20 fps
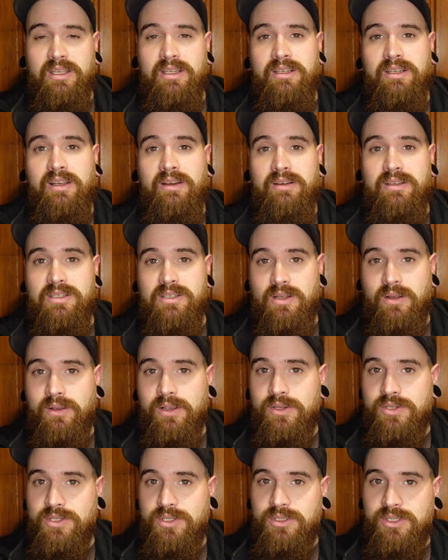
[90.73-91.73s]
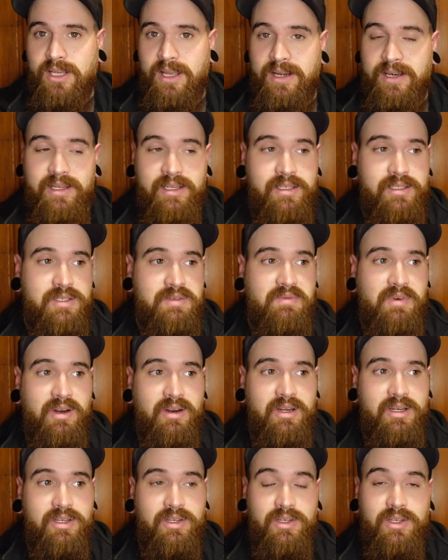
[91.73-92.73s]
Now, as long as your lighting is
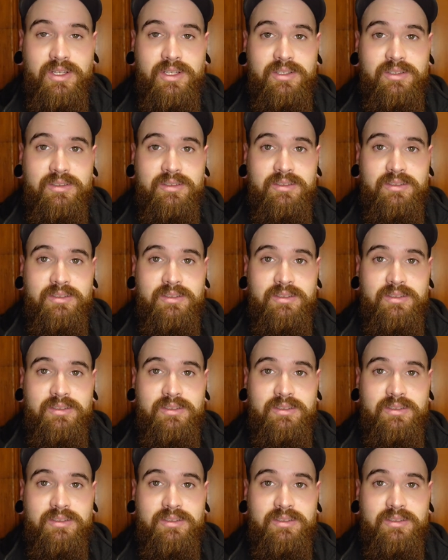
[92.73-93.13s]
very good,